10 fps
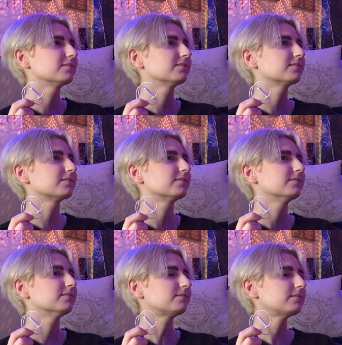
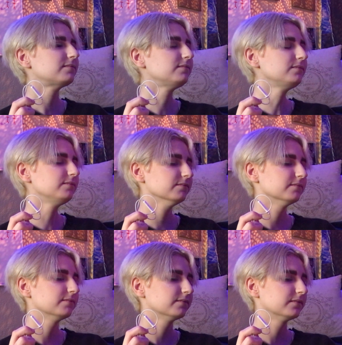(silence)